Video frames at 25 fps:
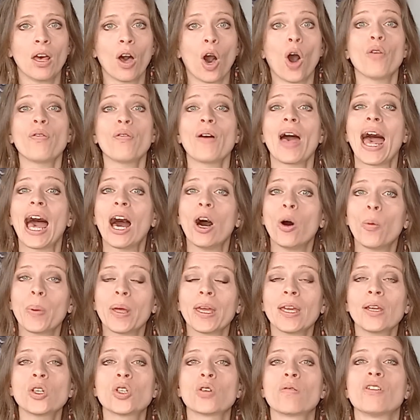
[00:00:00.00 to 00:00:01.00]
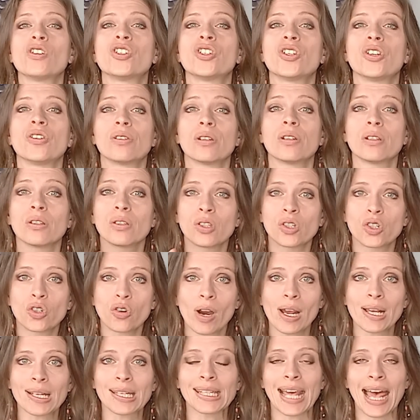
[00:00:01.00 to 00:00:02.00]
of helping to reduce
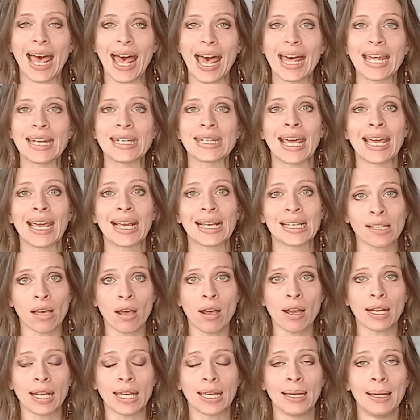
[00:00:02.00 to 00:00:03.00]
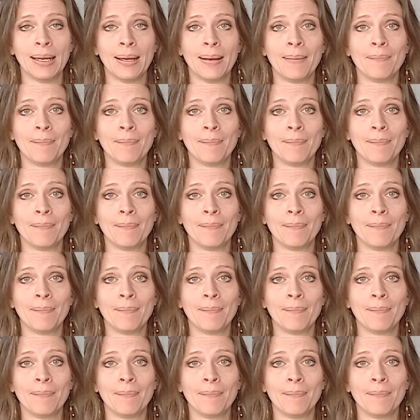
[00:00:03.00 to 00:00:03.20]
stress and anxiety,